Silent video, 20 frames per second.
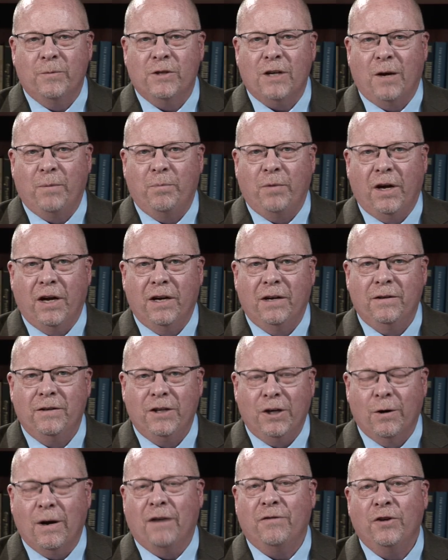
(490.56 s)
up
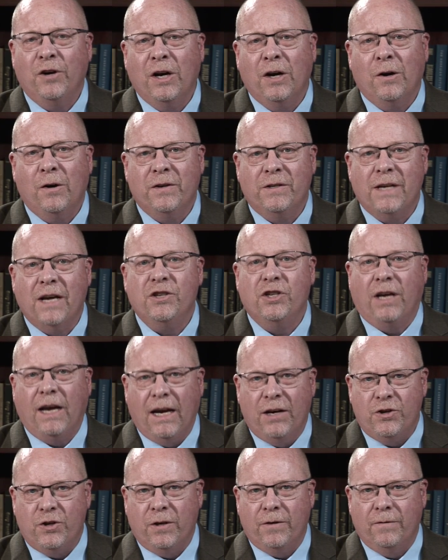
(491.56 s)
year after year is
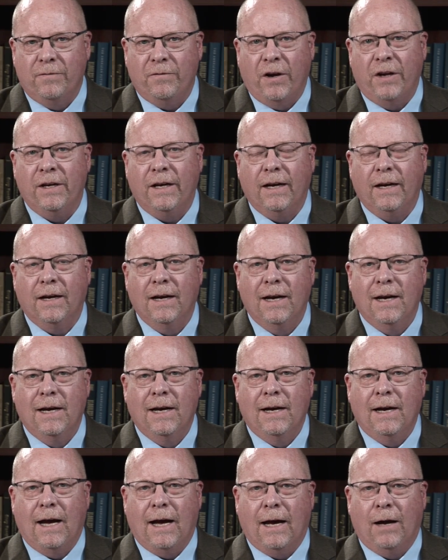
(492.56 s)
education funding.
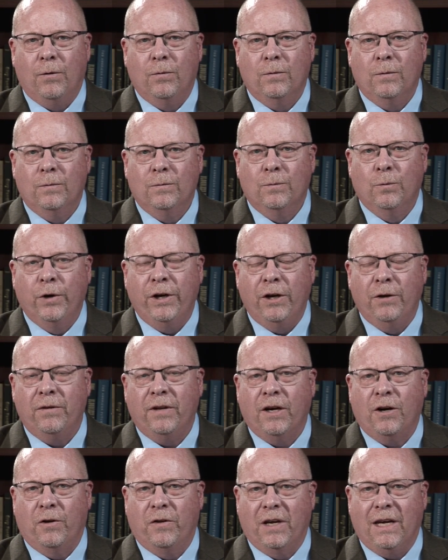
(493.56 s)
What do you
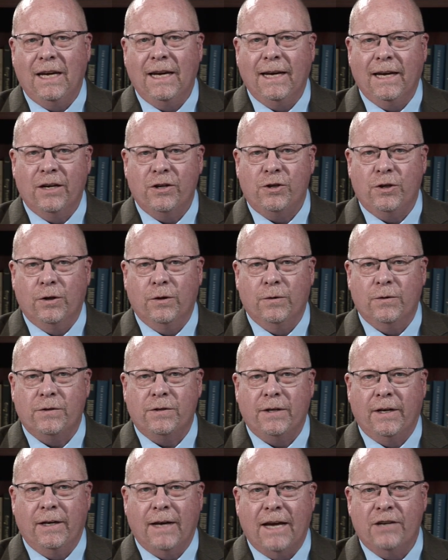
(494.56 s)
think are the key
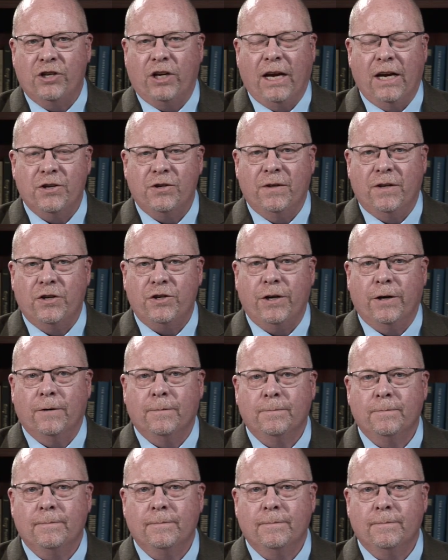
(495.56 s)
issues in education this year?